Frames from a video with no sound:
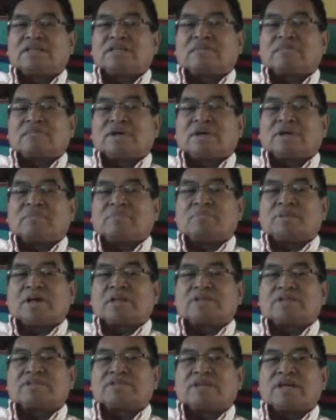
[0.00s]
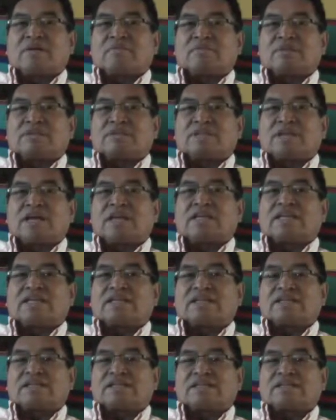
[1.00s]
And my mother's name is
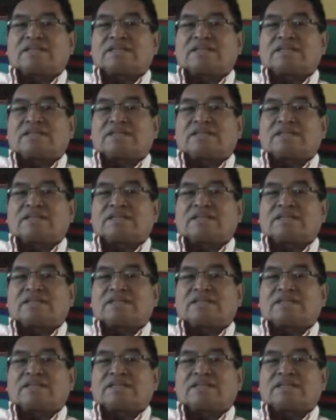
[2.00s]
Ellen.